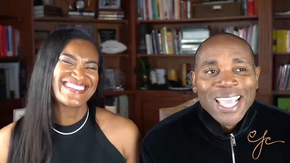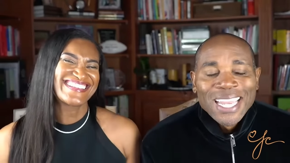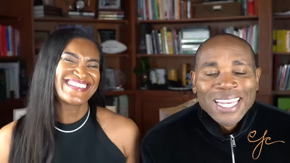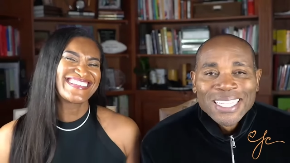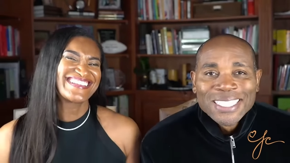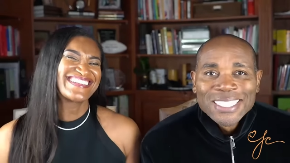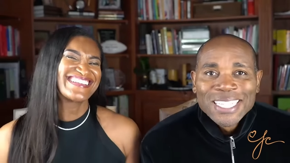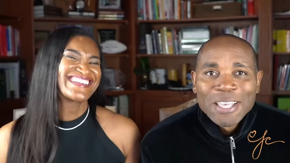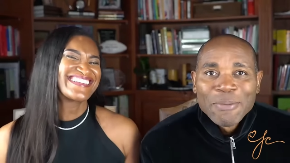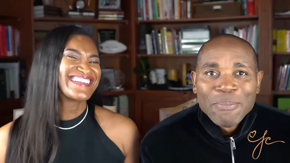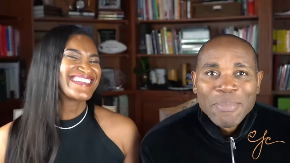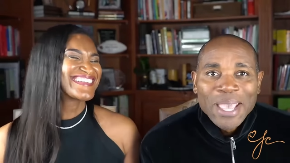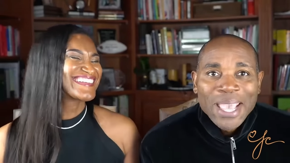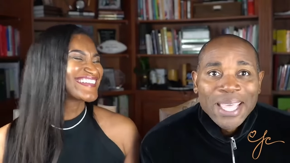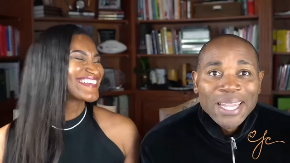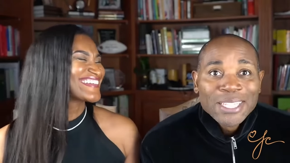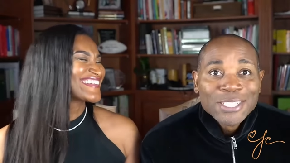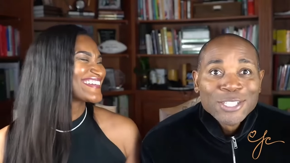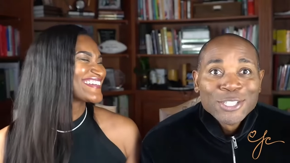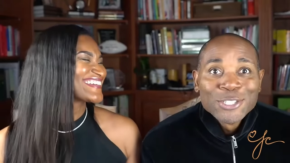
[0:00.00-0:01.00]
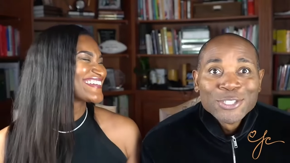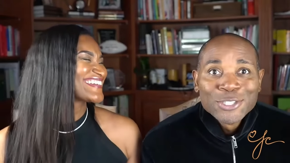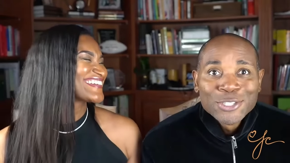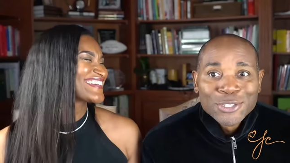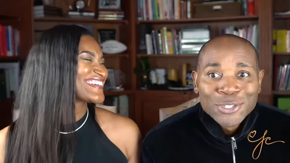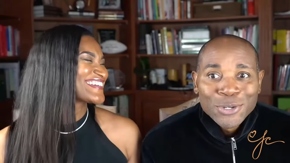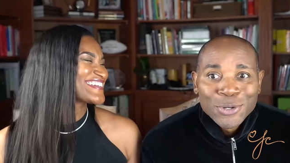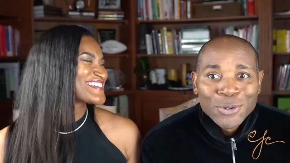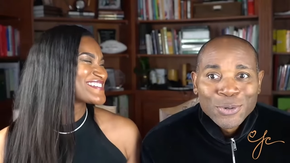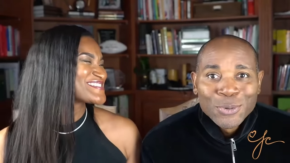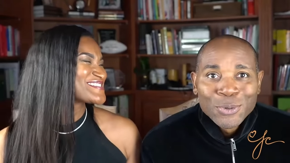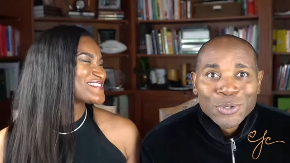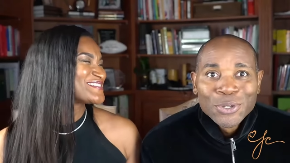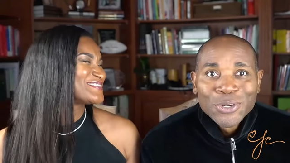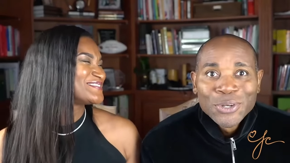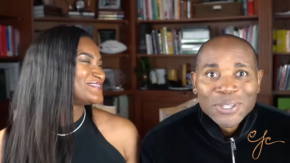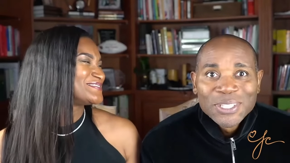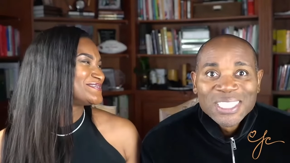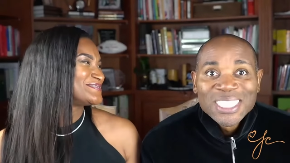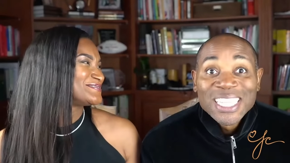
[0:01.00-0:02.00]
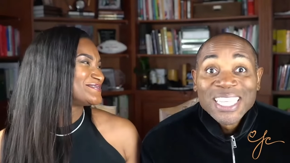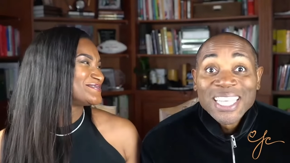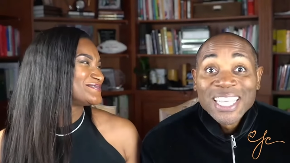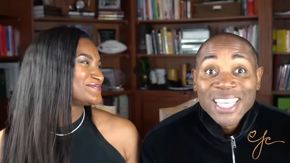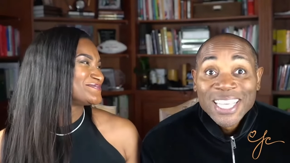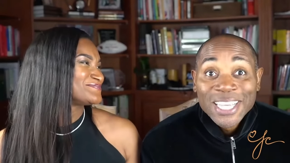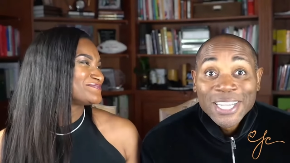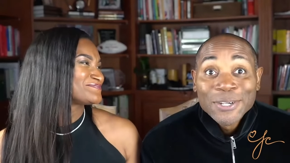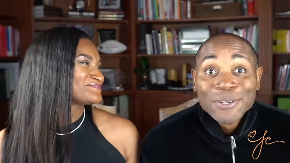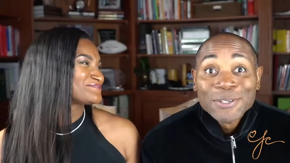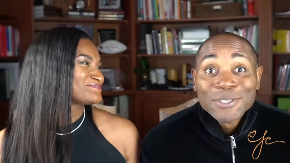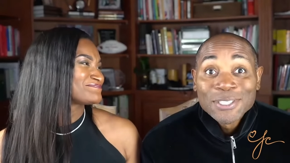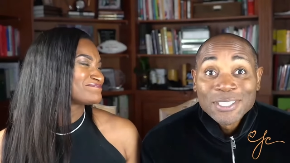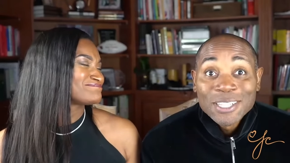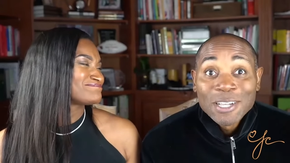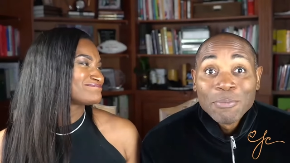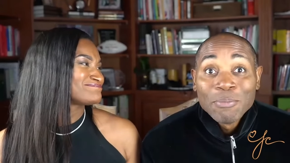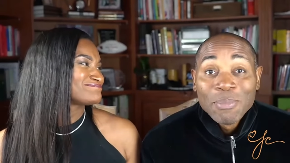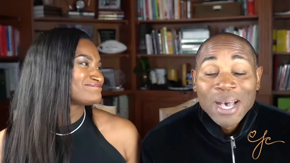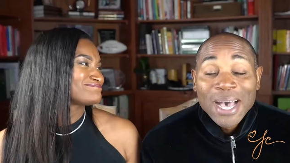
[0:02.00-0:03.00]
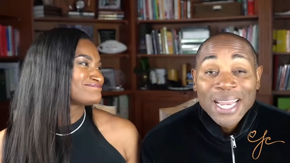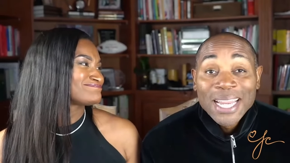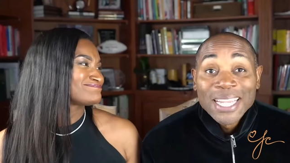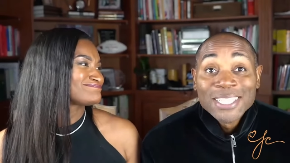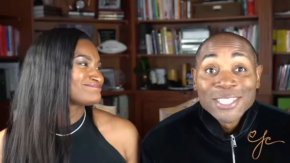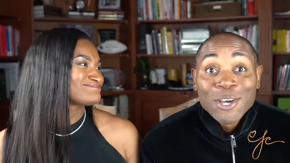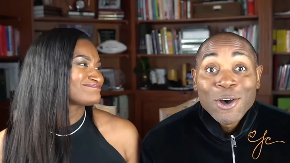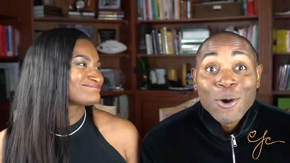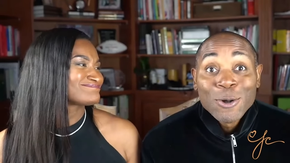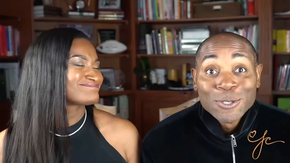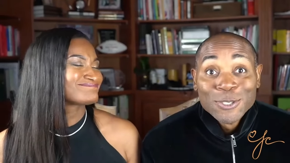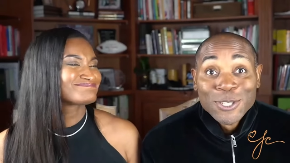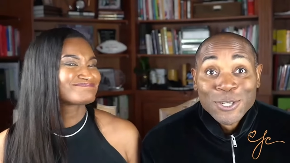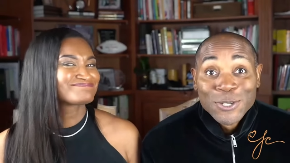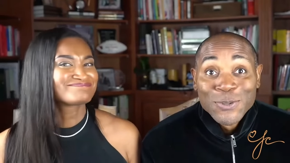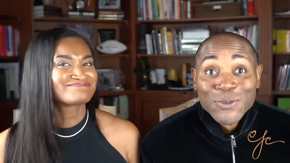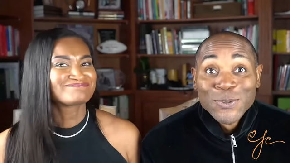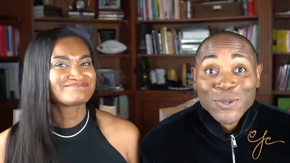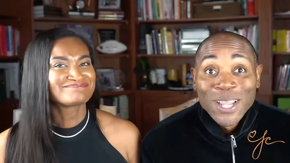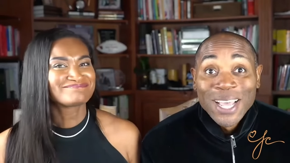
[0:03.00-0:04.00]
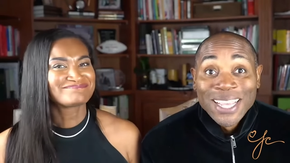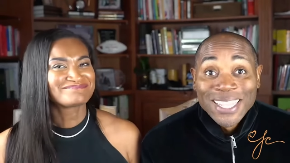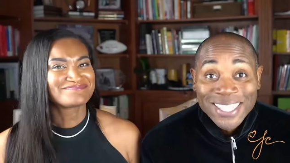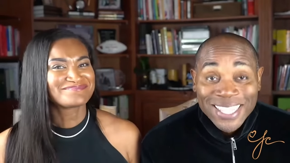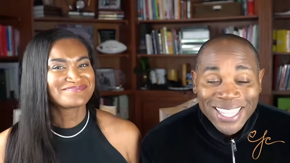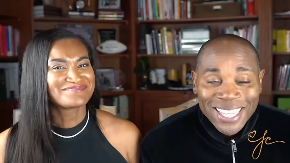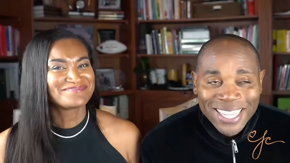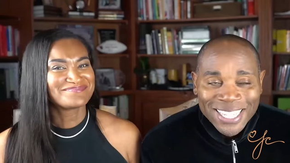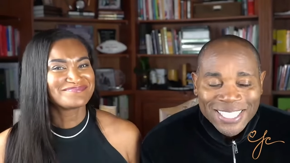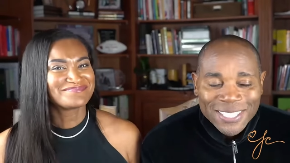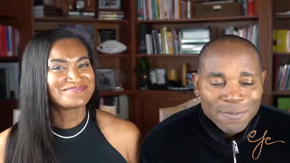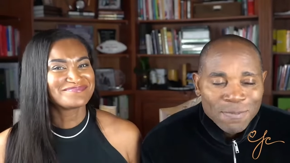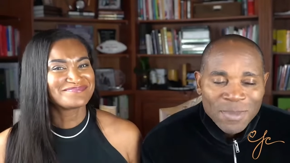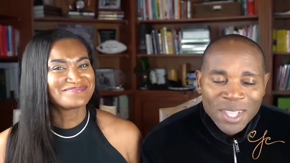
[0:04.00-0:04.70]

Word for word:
Speaker 1: And he said, man, this is so good to hear somebody talk to you like this.